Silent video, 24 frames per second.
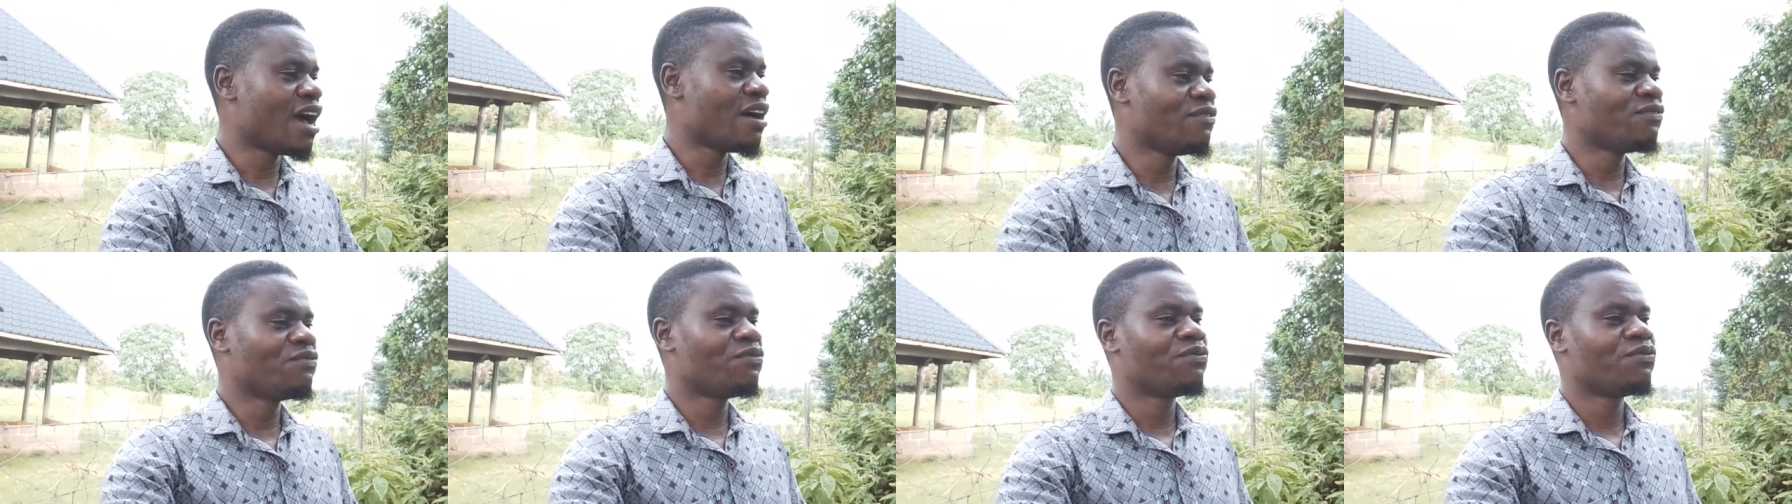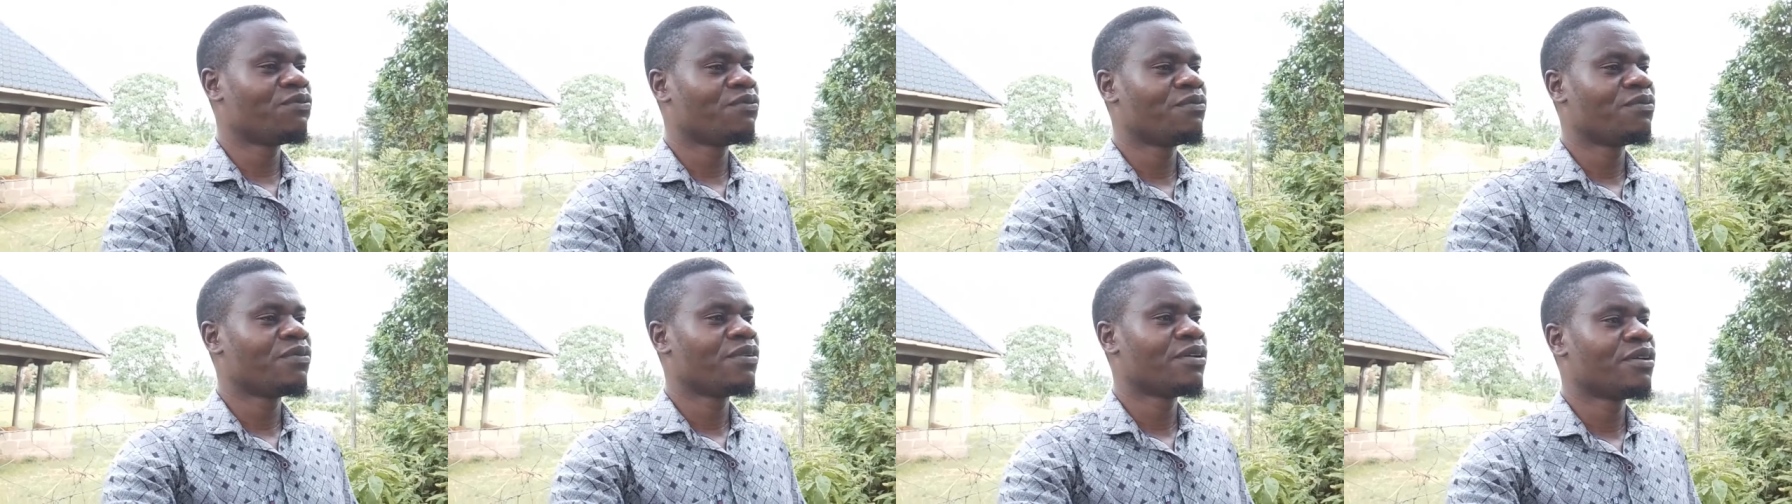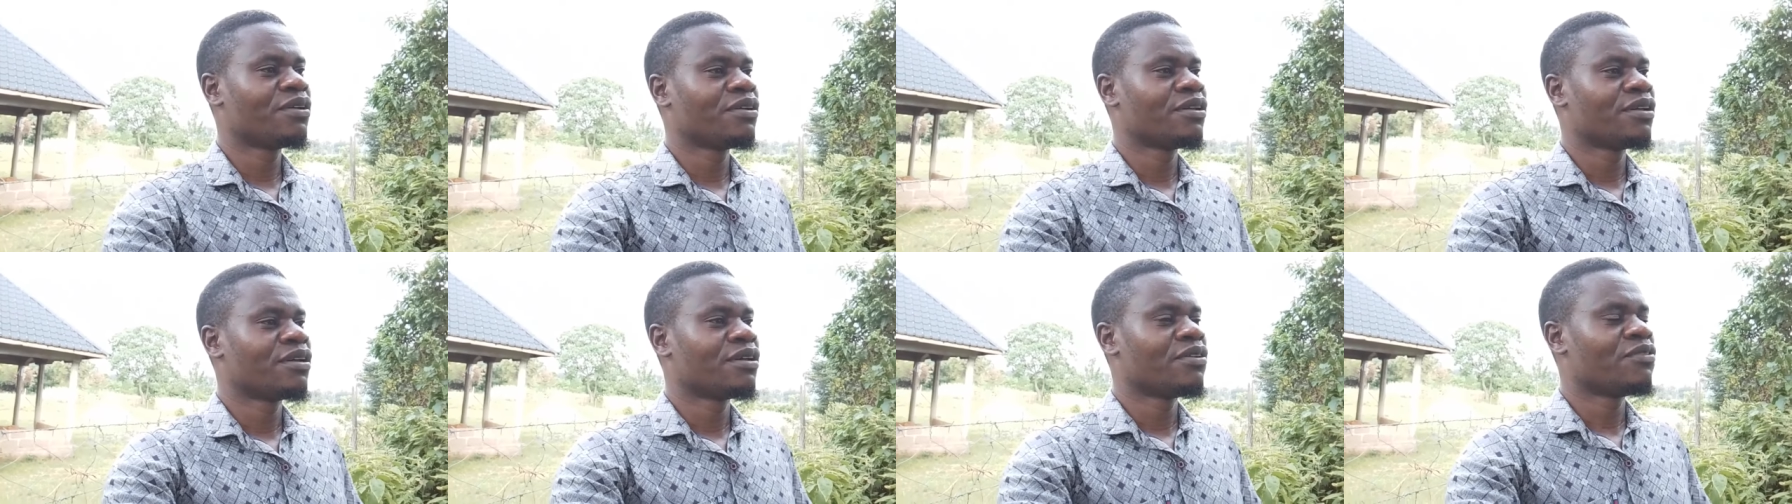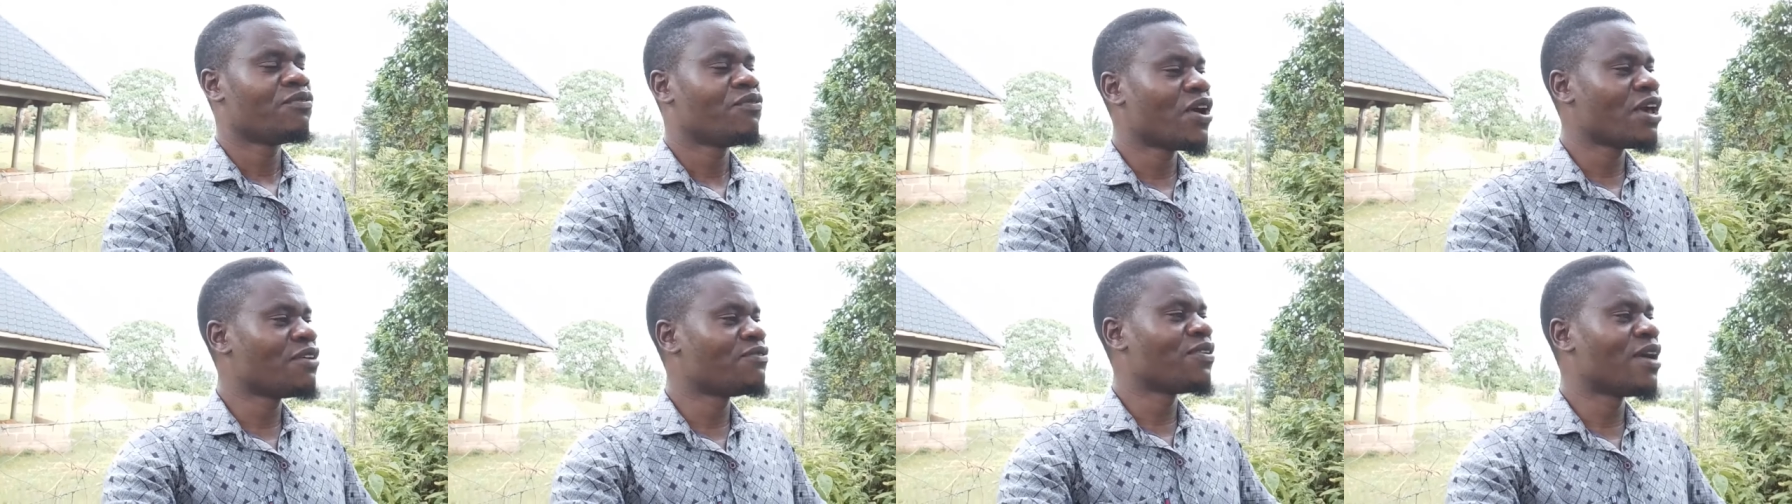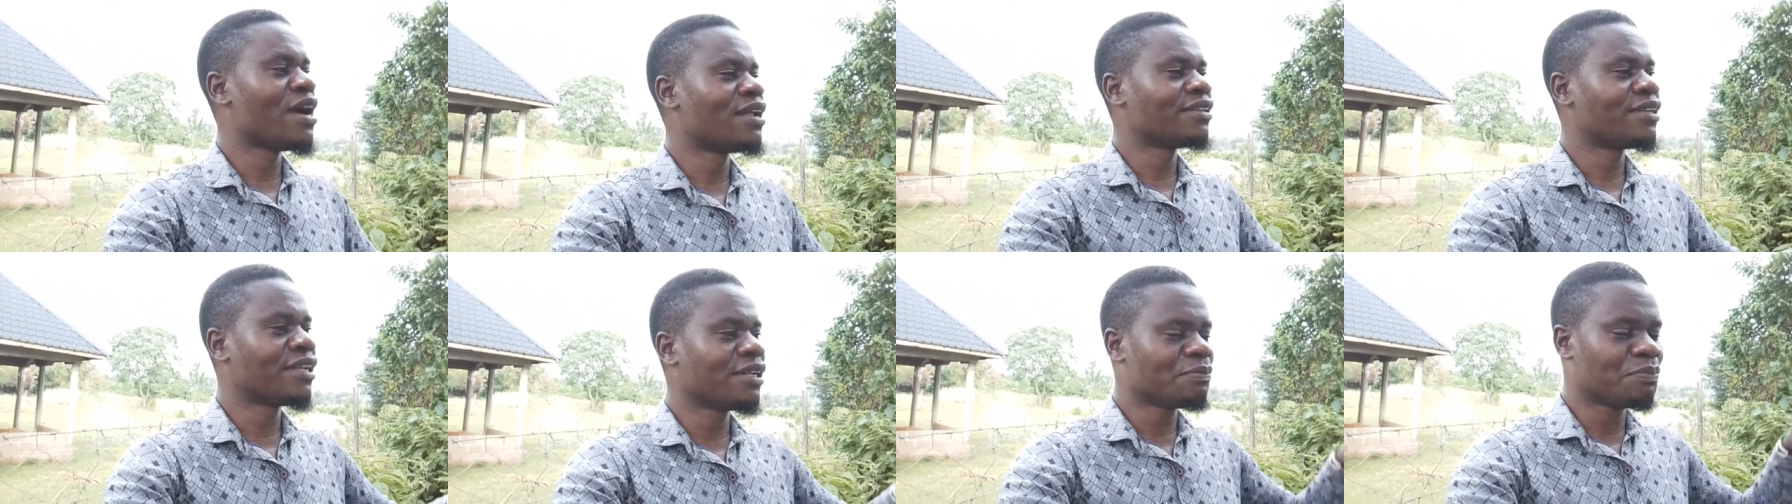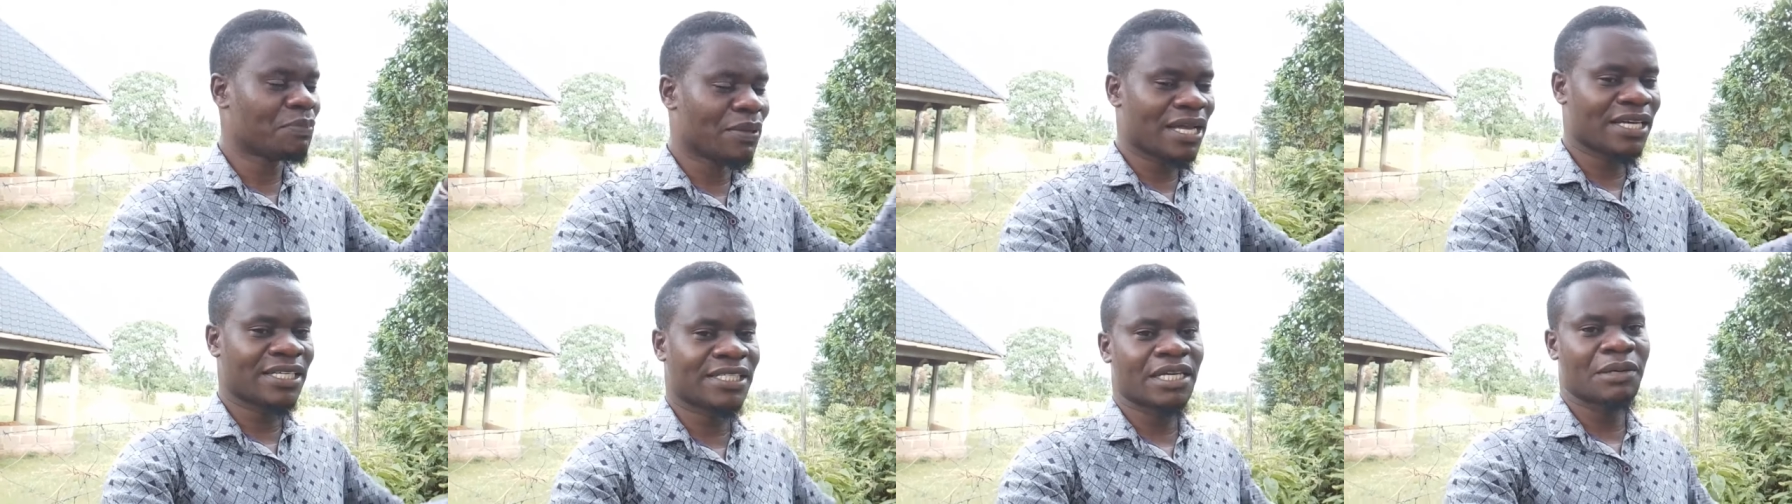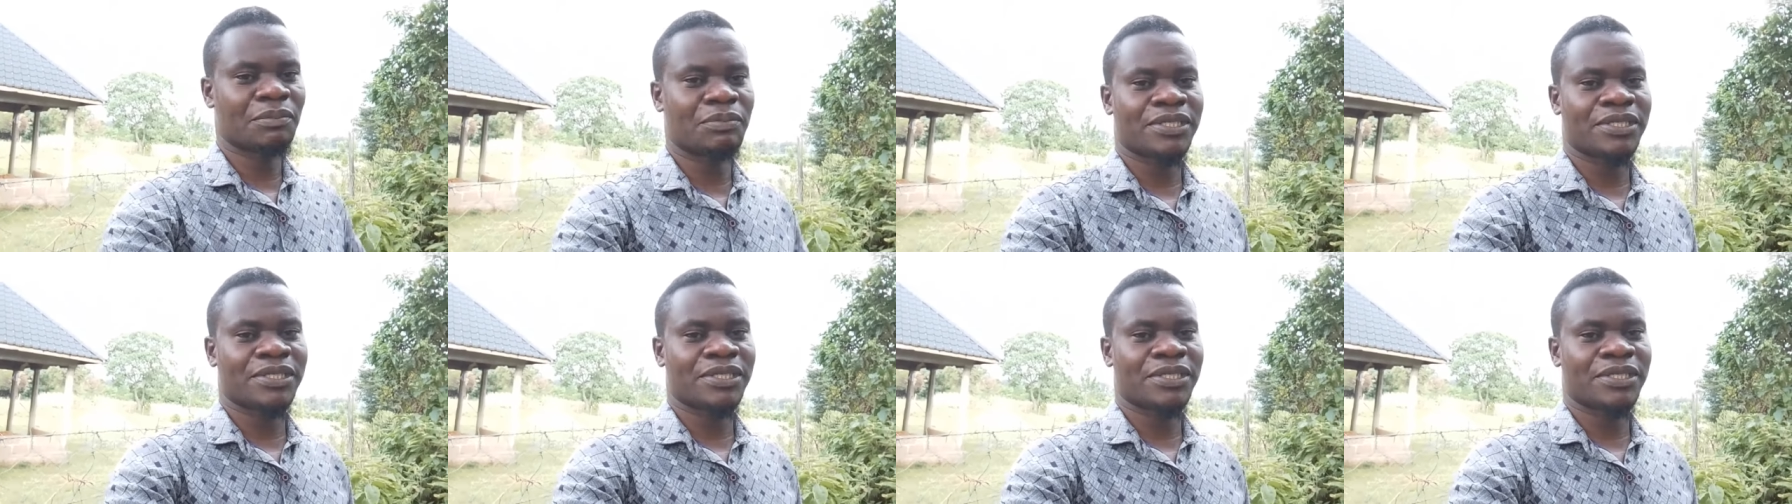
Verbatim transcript: 500 plus subscribers